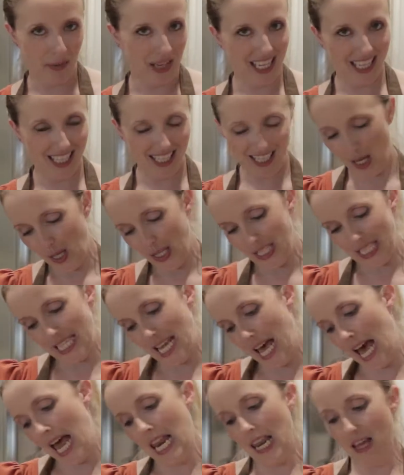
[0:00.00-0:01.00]
pink salt
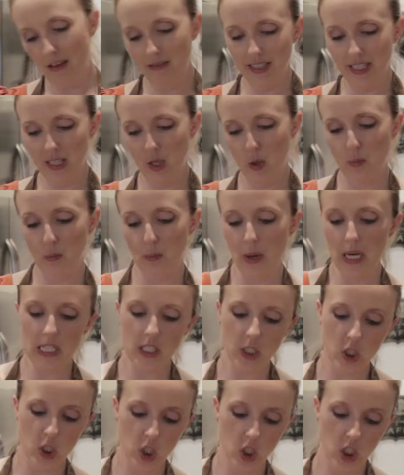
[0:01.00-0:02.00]
I love so
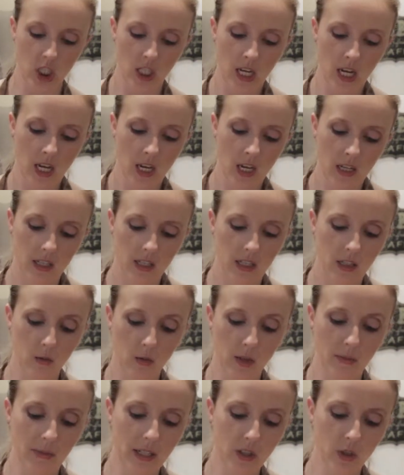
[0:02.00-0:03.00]
much. You
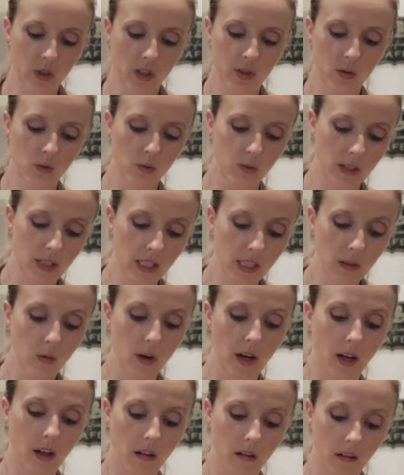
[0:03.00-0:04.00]
want to make sure it's really
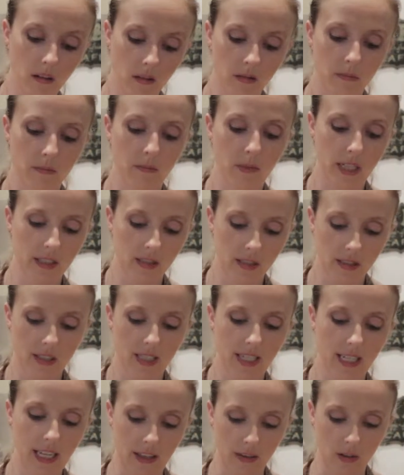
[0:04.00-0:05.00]
well mixed
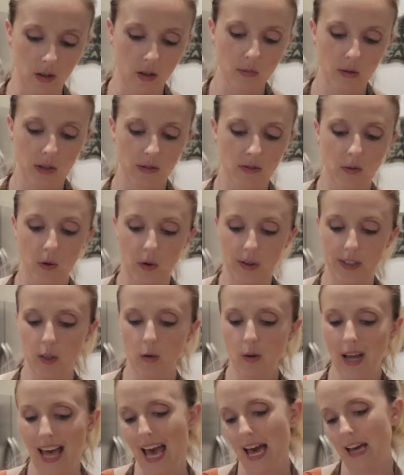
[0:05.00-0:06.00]
together before
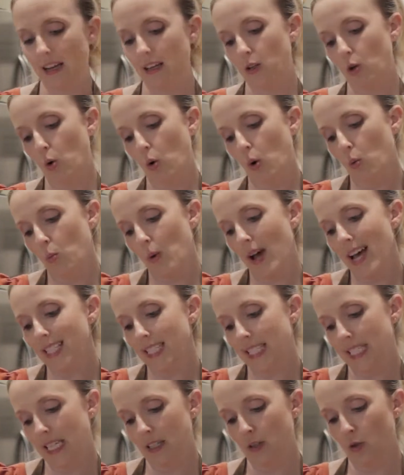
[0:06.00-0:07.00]
you add your
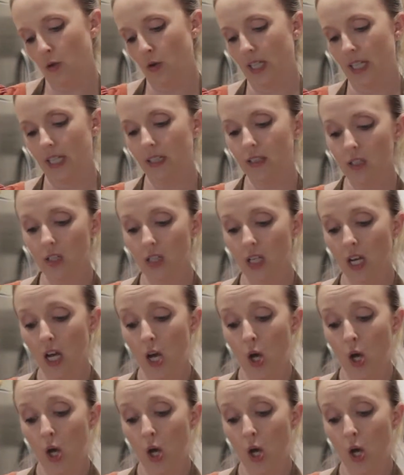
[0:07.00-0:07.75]
wet ingredients,